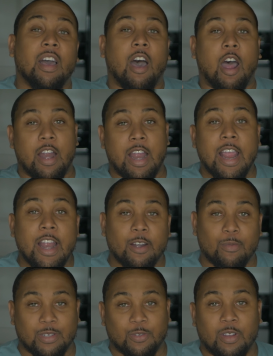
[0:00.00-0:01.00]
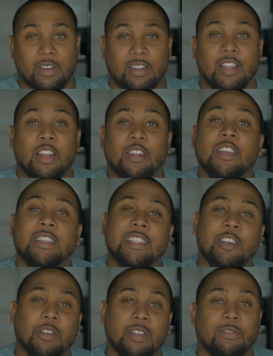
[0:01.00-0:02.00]
our hair was going to look
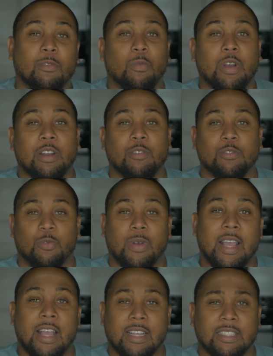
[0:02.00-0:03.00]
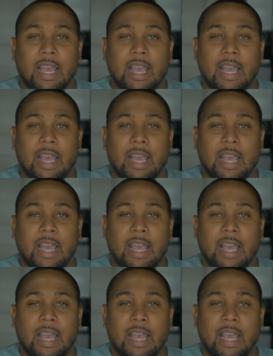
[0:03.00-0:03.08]
silky from wearing those rags.